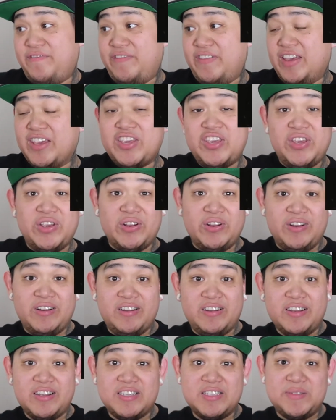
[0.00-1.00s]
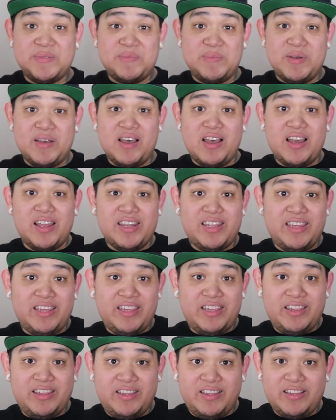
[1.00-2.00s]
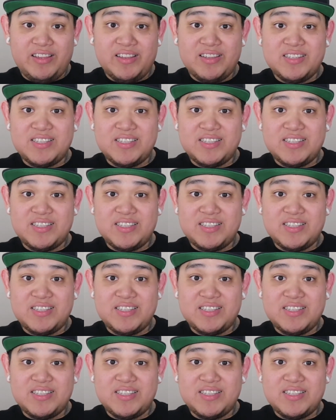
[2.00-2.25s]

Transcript: figure, his body,